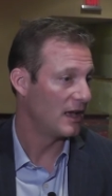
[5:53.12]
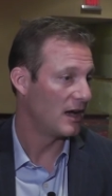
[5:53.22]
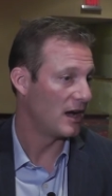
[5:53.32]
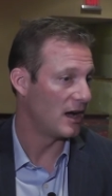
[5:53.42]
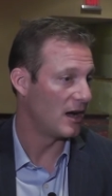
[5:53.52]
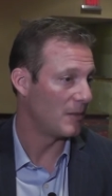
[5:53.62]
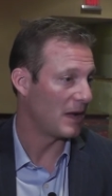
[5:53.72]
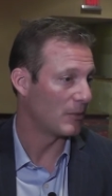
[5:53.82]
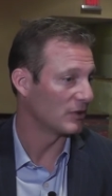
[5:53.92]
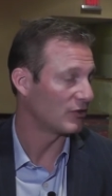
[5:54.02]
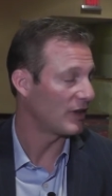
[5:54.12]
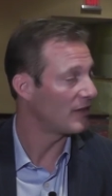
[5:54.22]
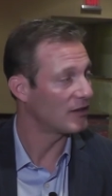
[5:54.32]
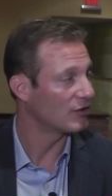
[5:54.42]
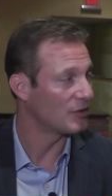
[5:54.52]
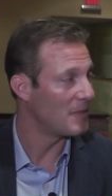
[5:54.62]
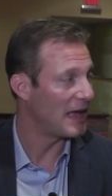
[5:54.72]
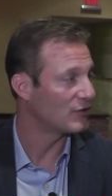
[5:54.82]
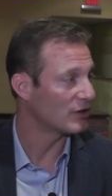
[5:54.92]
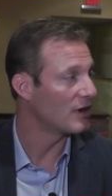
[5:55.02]
um, I wouldn't say that there's a
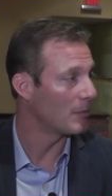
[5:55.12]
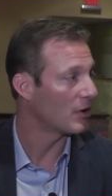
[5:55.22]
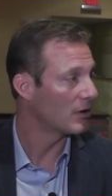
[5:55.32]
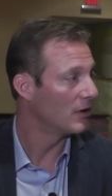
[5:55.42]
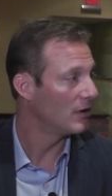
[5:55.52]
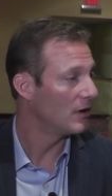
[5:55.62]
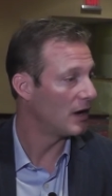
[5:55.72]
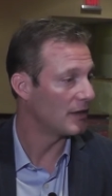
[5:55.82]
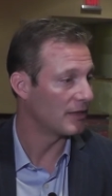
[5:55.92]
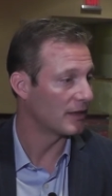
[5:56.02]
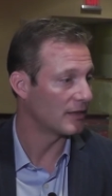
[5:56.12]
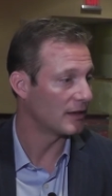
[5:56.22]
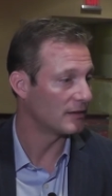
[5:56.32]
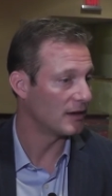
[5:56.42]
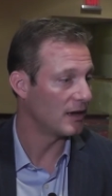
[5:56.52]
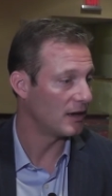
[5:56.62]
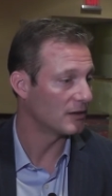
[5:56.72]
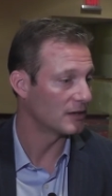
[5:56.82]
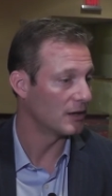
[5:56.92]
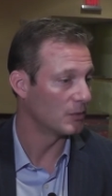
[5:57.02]
magic number. I think that
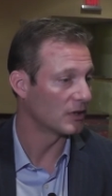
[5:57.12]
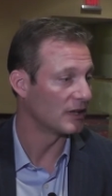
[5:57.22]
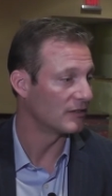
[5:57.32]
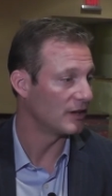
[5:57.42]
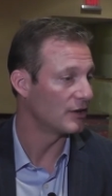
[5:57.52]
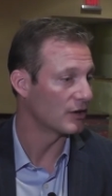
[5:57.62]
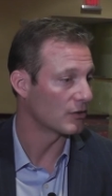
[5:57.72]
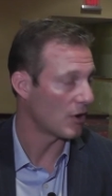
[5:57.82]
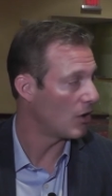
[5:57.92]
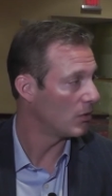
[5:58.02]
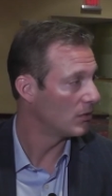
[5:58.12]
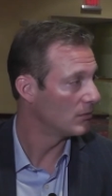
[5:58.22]
uh, you know we'll continue to grow,